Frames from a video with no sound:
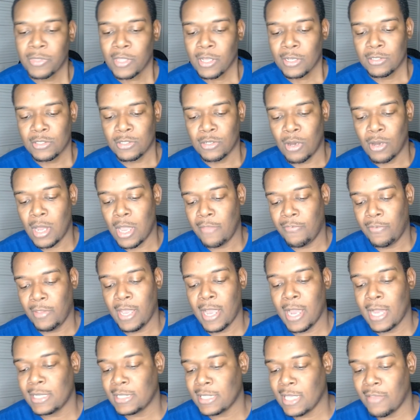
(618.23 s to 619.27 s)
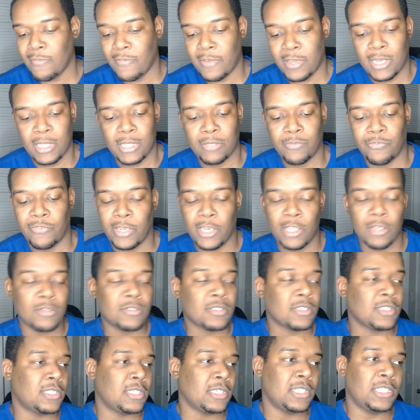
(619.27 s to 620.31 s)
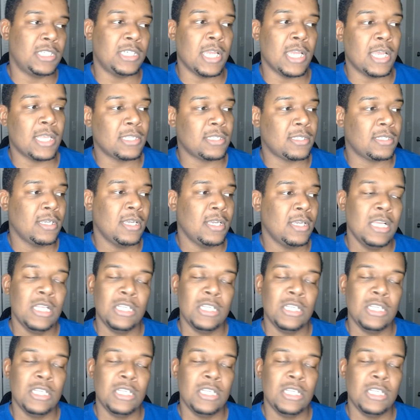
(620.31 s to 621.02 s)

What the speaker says: So if you guys have any videos to suggest,